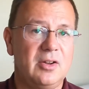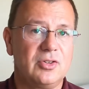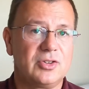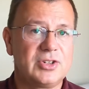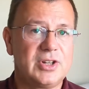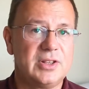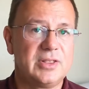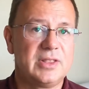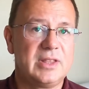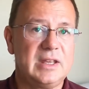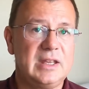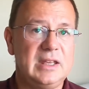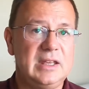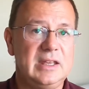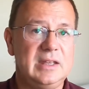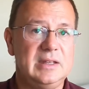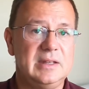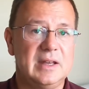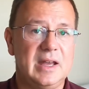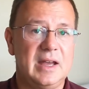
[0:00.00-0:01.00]
looked at
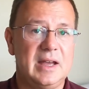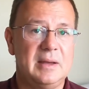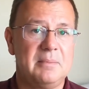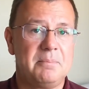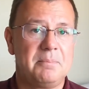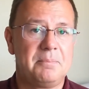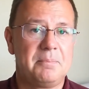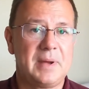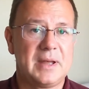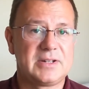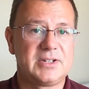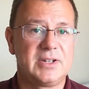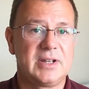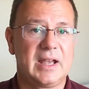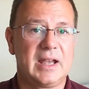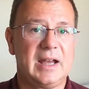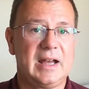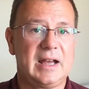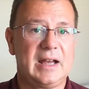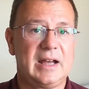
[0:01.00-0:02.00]
the
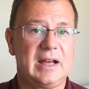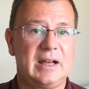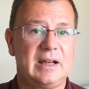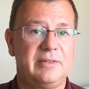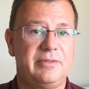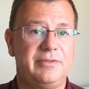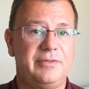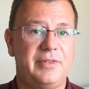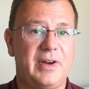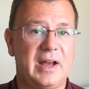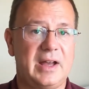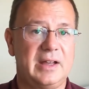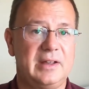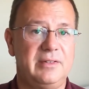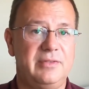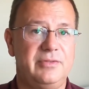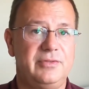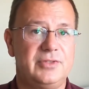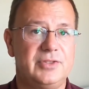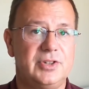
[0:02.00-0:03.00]
Bessacarr
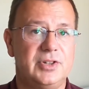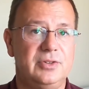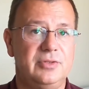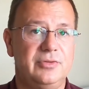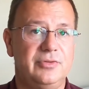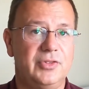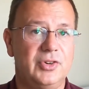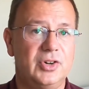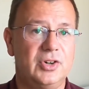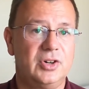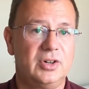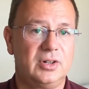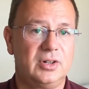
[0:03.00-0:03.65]
524,